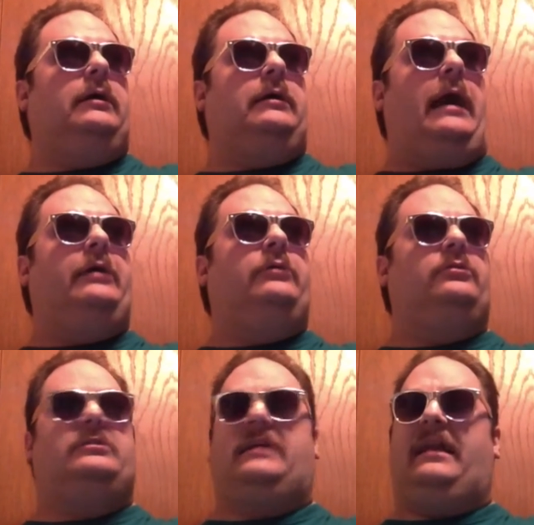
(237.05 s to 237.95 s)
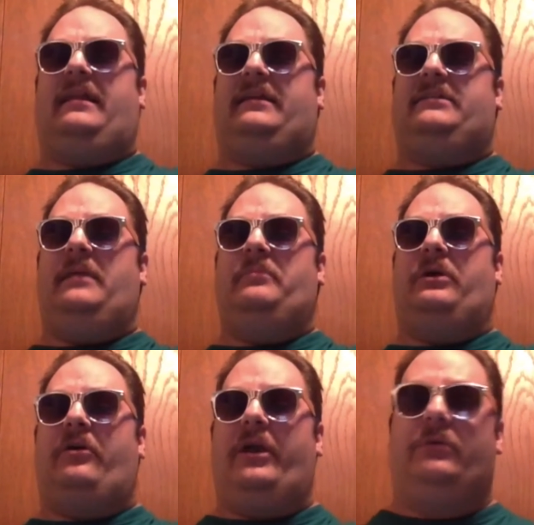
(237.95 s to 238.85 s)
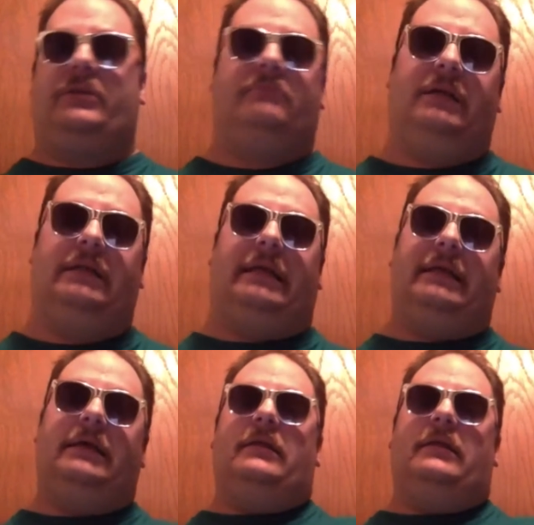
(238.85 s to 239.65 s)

guy who looks kind of like Tim Curry with a mullet.